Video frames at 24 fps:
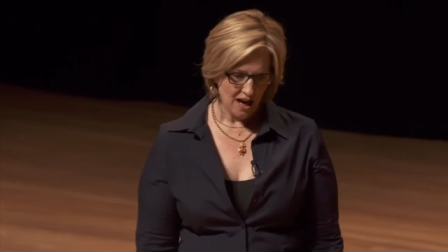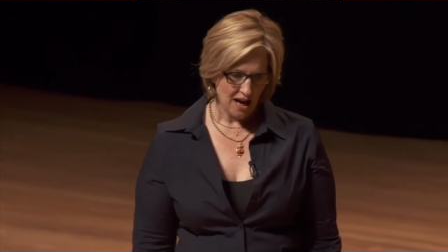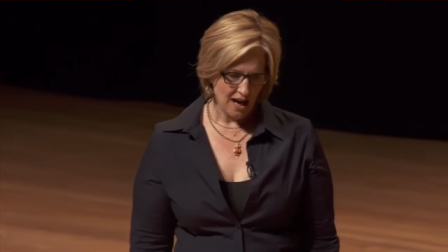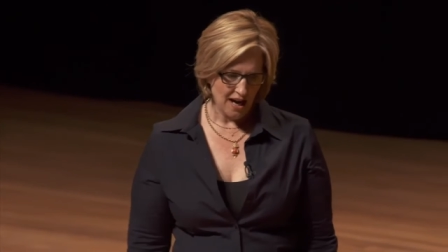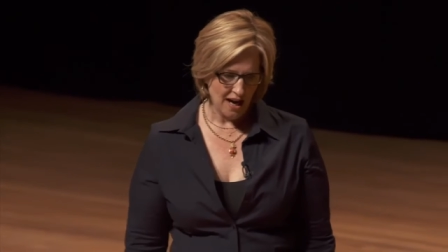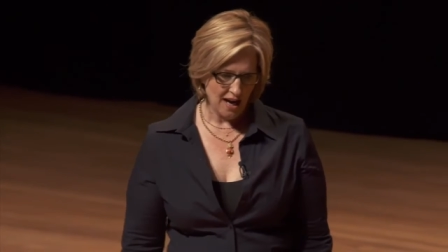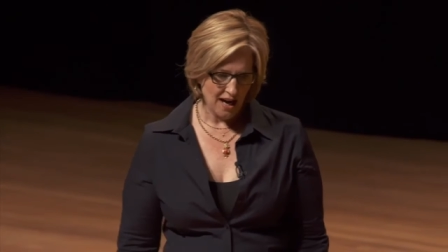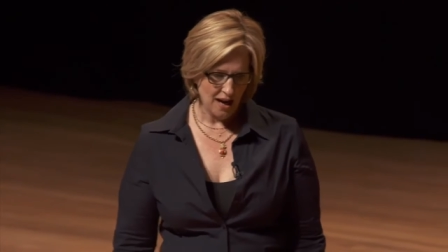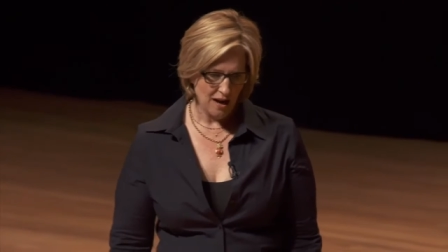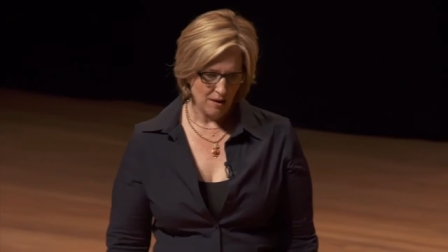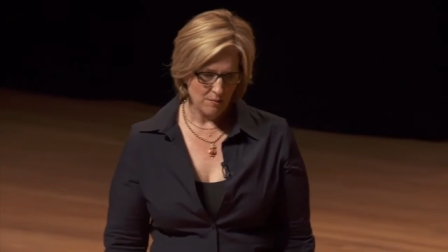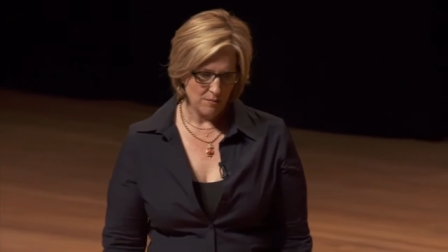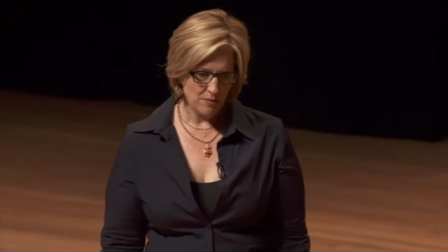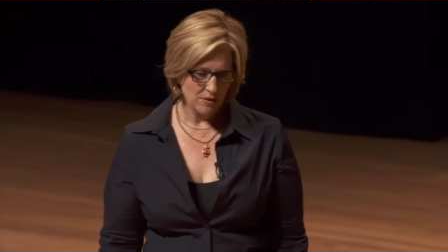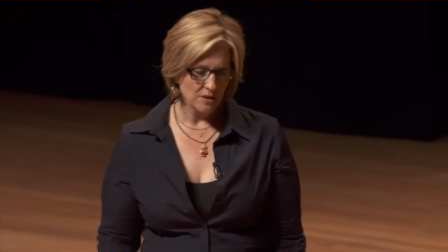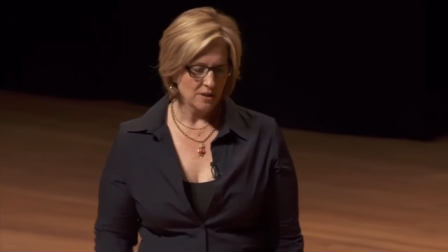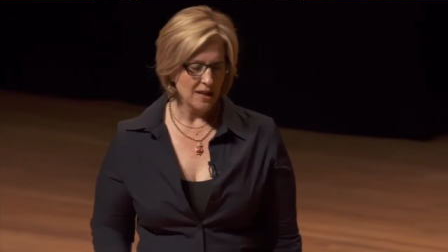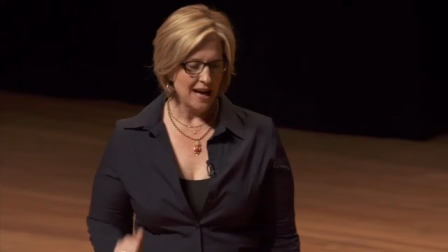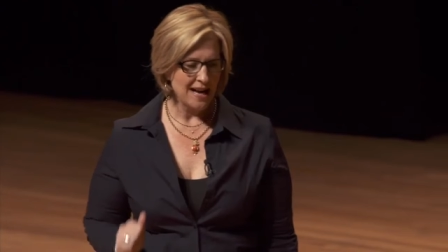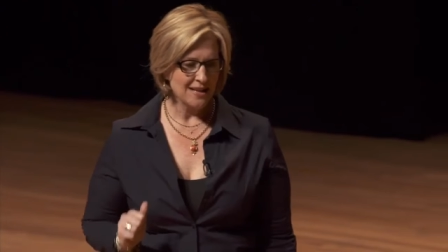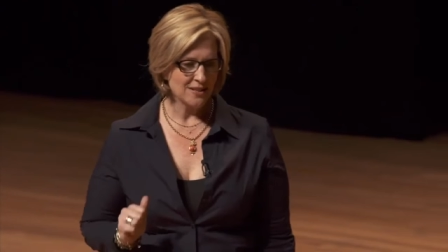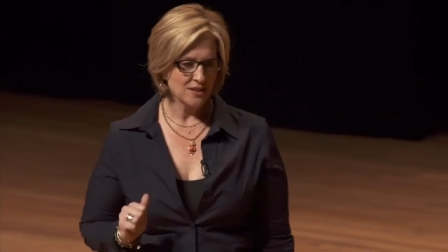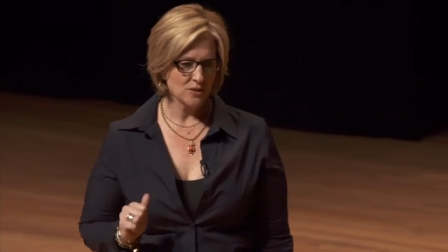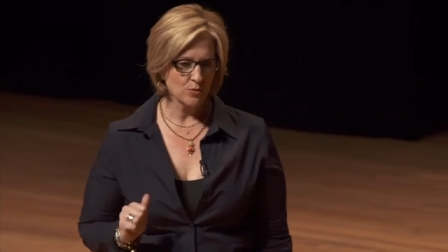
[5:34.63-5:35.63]

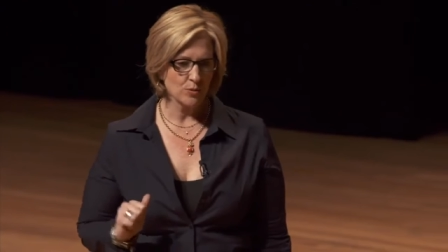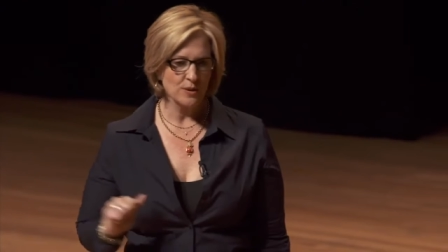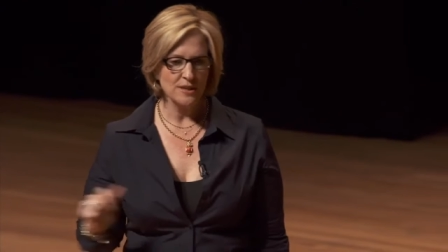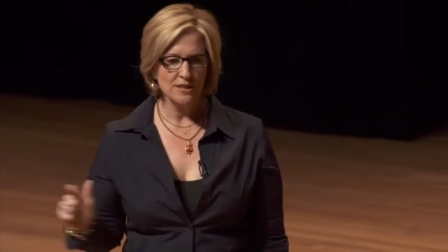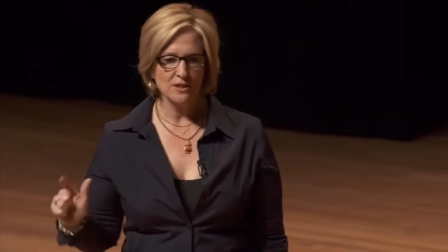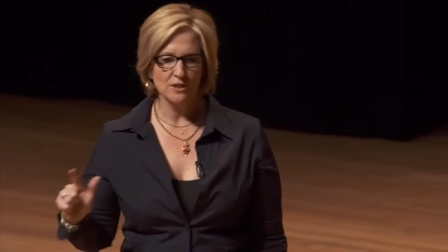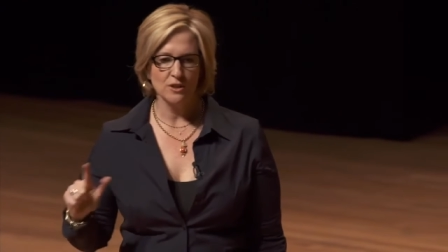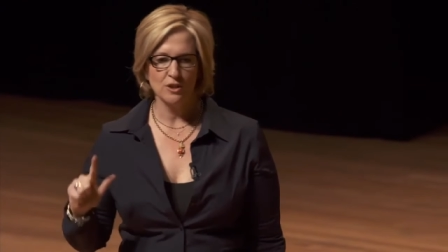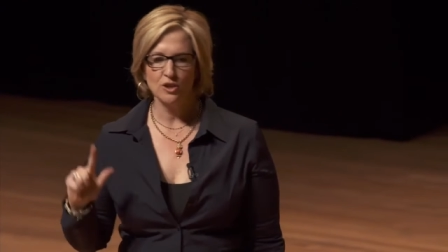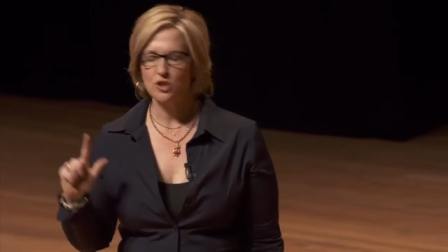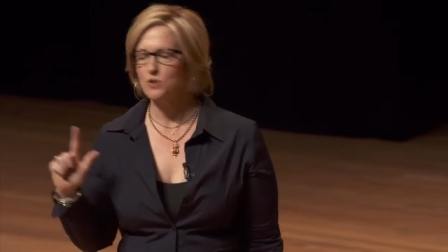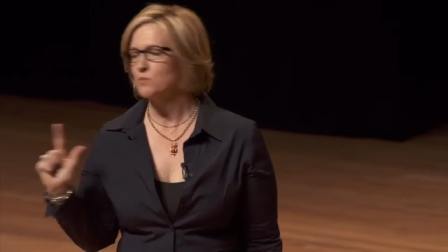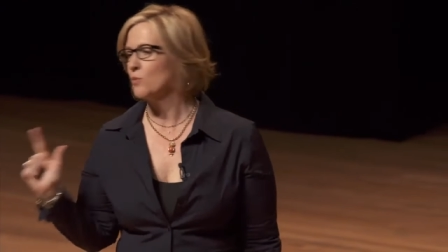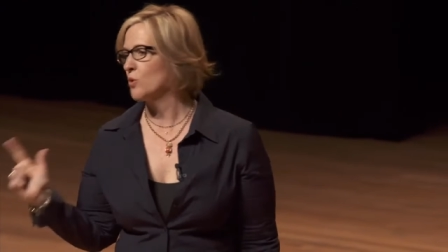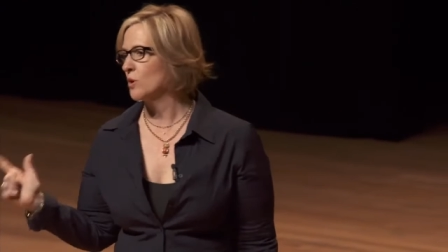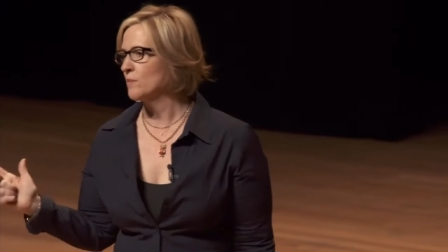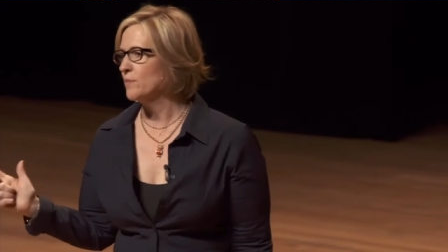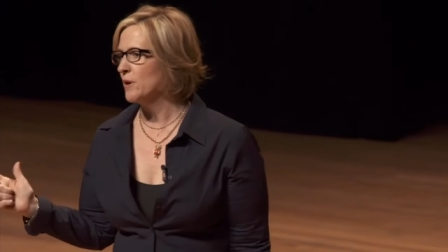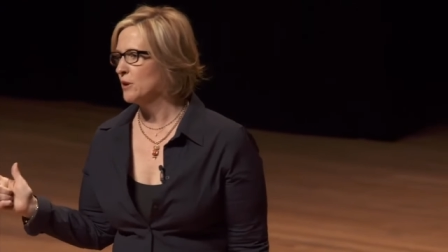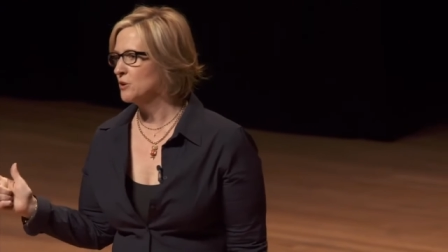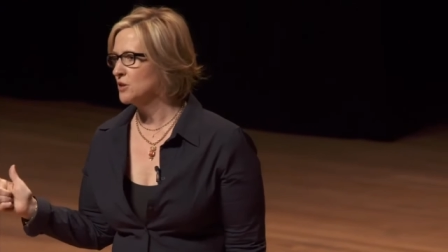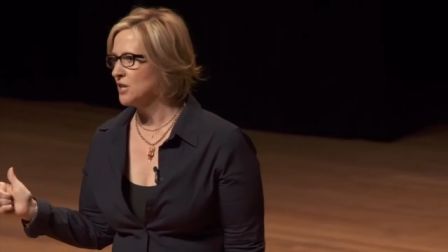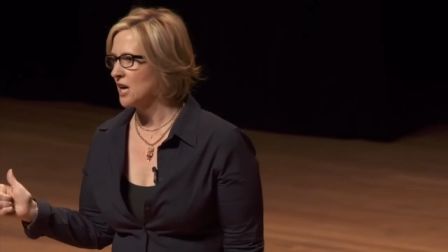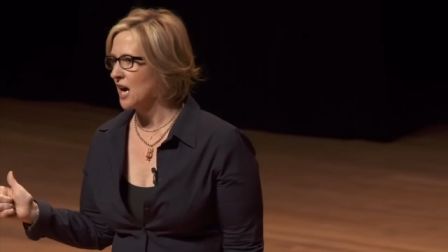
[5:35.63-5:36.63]
Um, less research, more
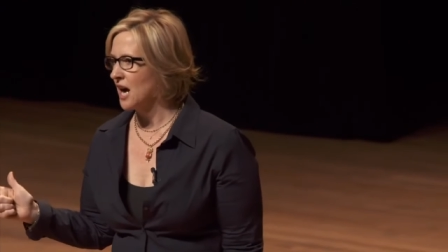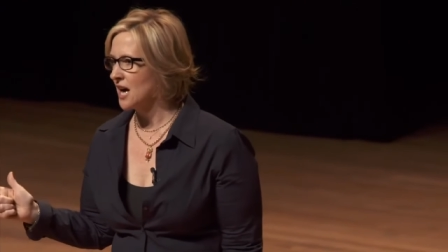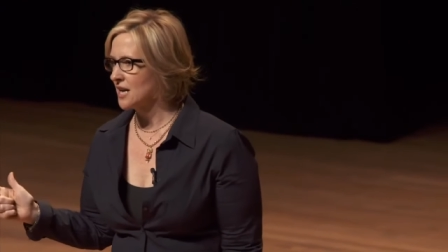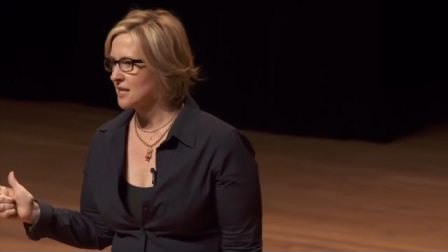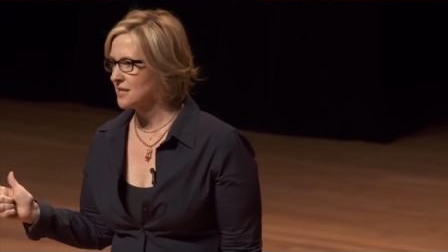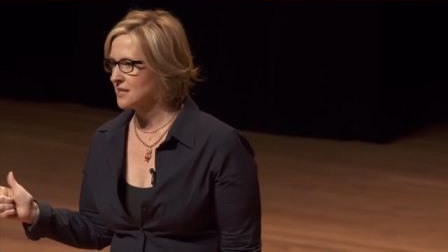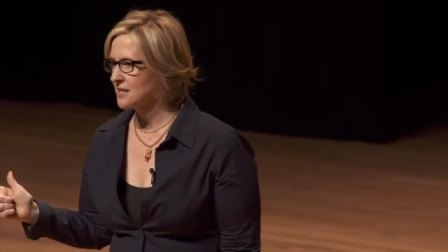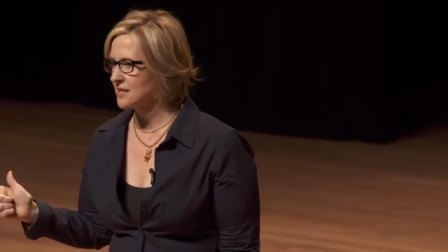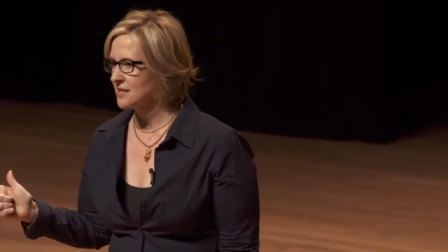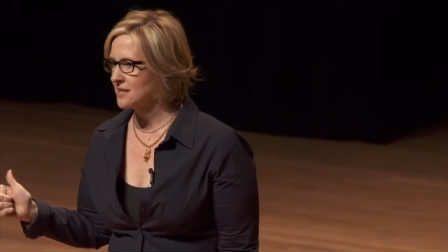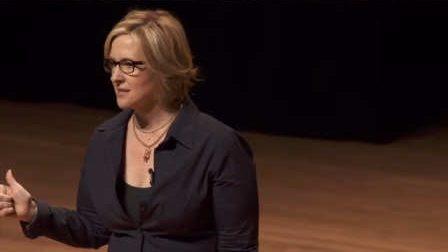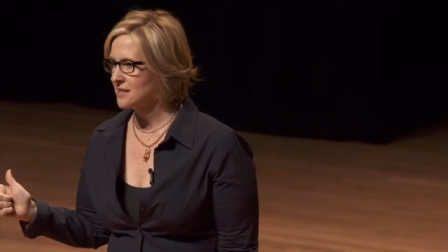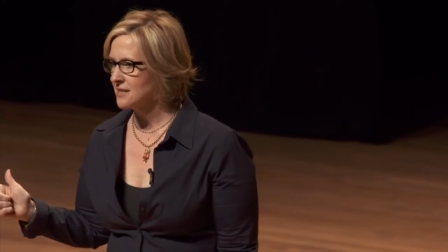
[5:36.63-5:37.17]
Botox.